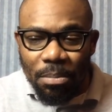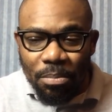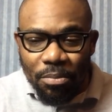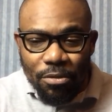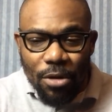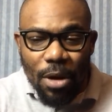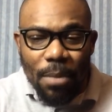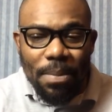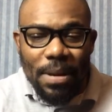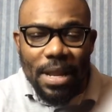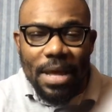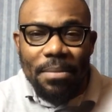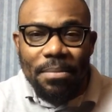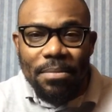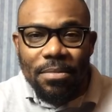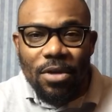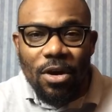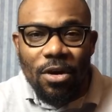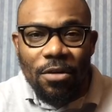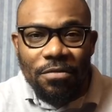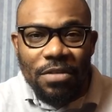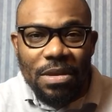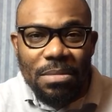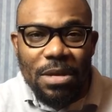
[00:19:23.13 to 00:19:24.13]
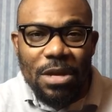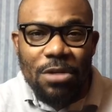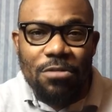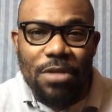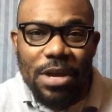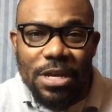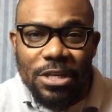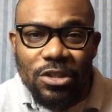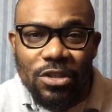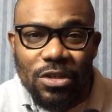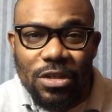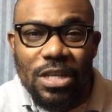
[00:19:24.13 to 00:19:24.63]
problem of
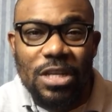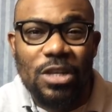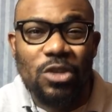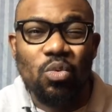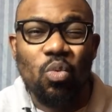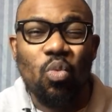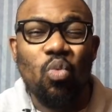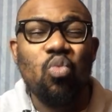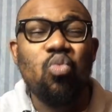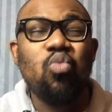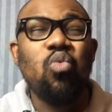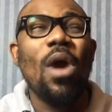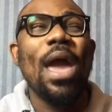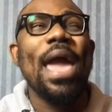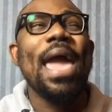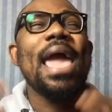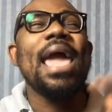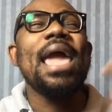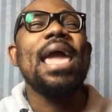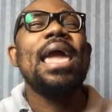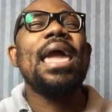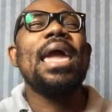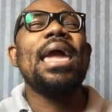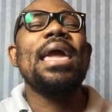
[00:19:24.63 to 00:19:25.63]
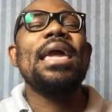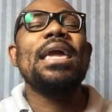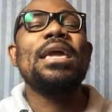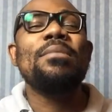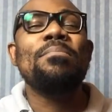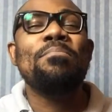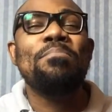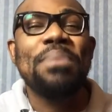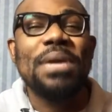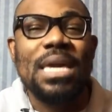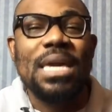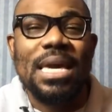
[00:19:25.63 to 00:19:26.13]
immigration is
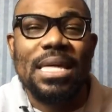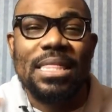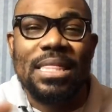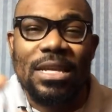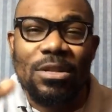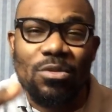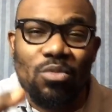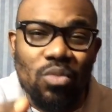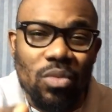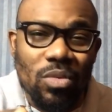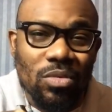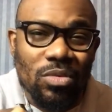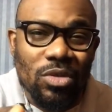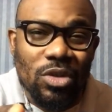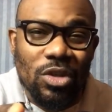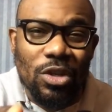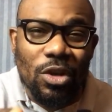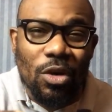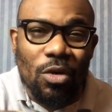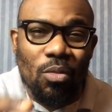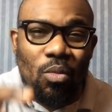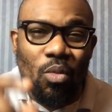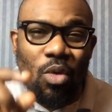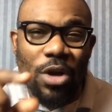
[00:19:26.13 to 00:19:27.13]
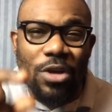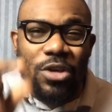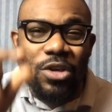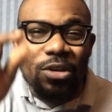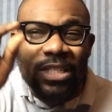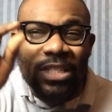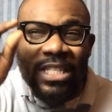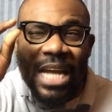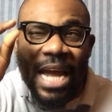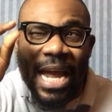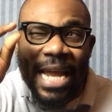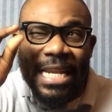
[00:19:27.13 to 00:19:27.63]
way bigger than what
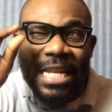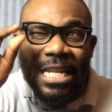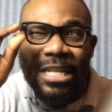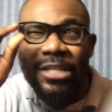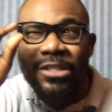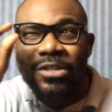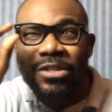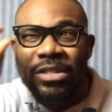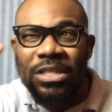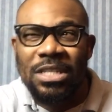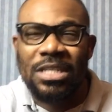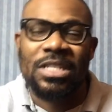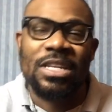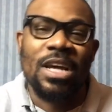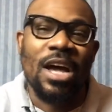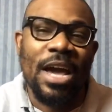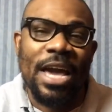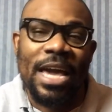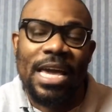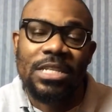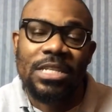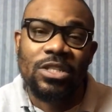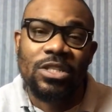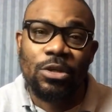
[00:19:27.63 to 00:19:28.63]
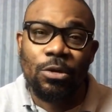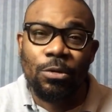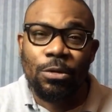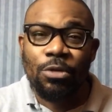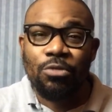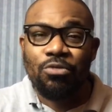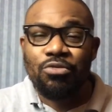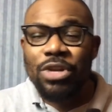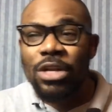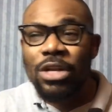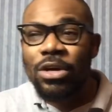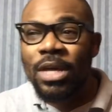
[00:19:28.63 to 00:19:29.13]
your tiny little desires. You want
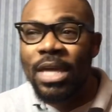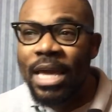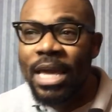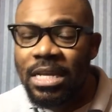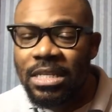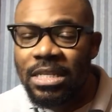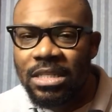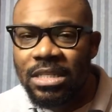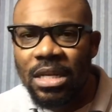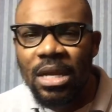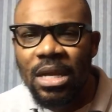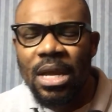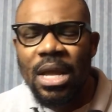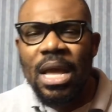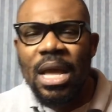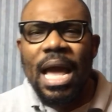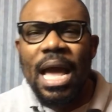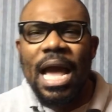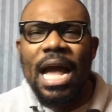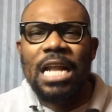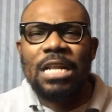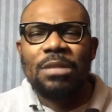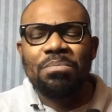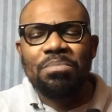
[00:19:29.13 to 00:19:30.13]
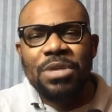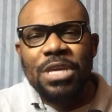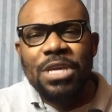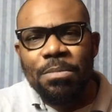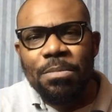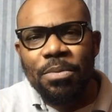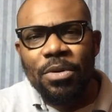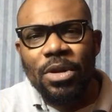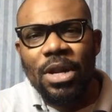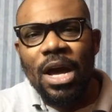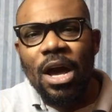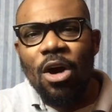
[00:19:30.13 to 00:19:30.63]
to relocate, and
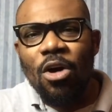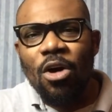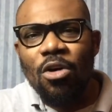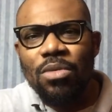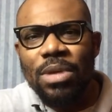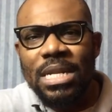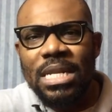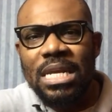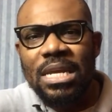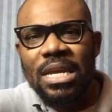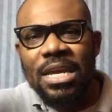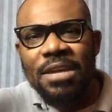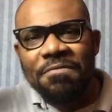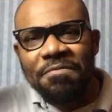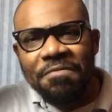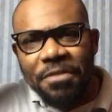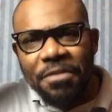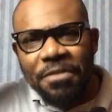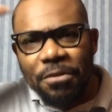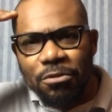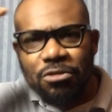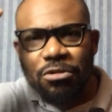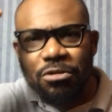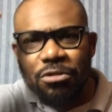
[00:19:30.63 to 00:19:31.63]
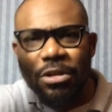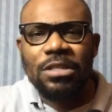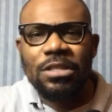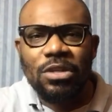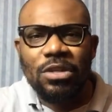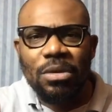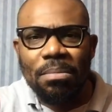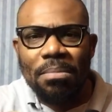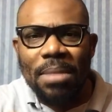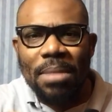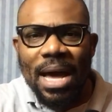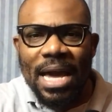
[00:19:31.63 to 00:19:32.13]
people are already
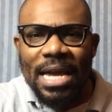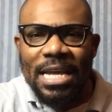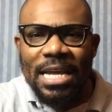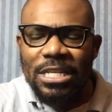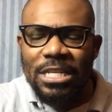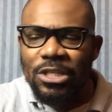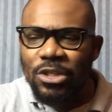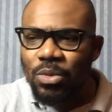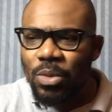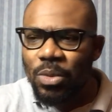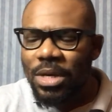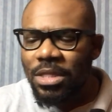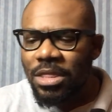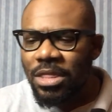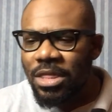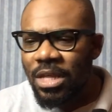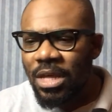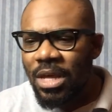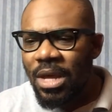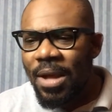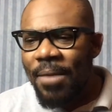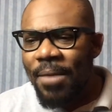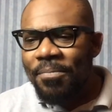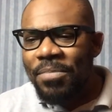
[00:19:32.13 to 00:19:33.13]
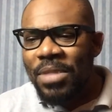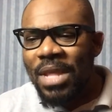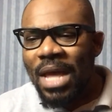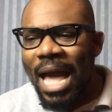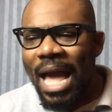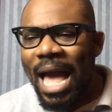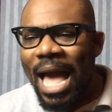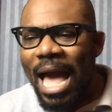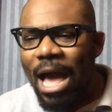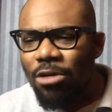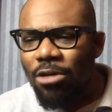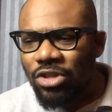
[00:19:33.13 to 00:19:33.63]
infiltrating your minds with
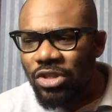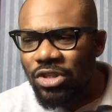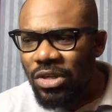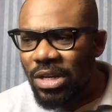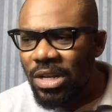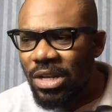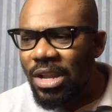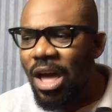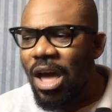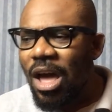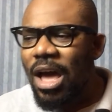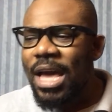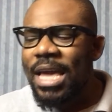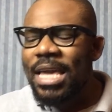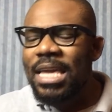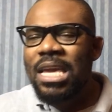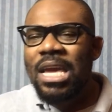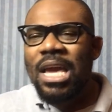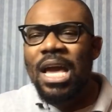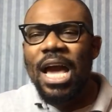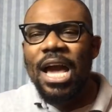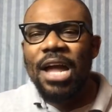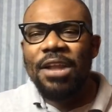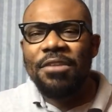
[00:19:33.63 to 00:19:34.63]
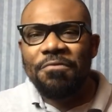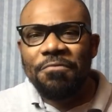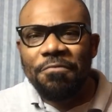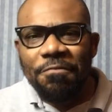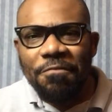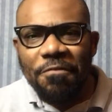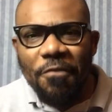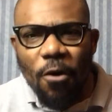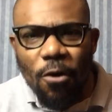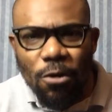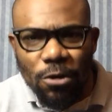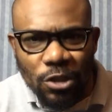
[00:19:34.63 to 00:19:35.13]
how to lie and
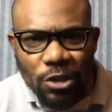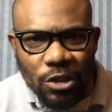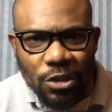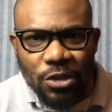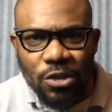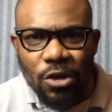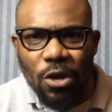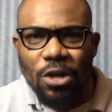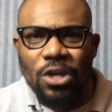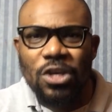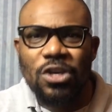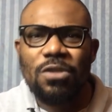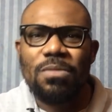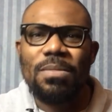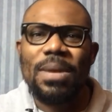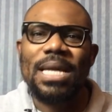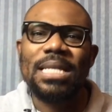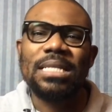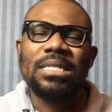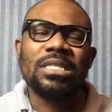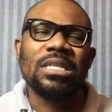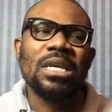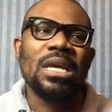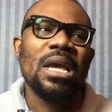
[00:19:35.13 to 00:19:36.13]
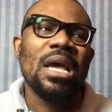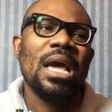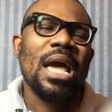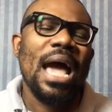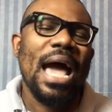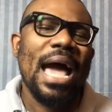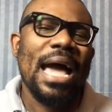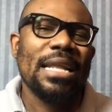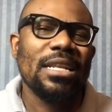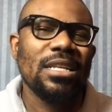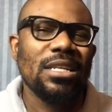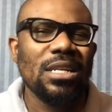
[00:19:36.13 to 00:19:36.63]
forge documents.
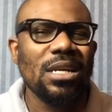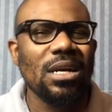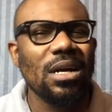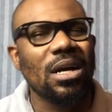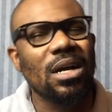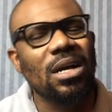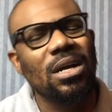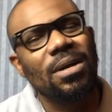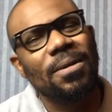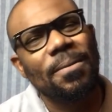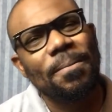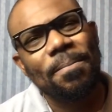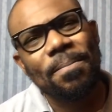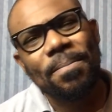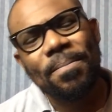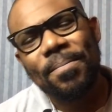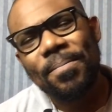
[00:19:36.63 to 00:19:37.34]
And look,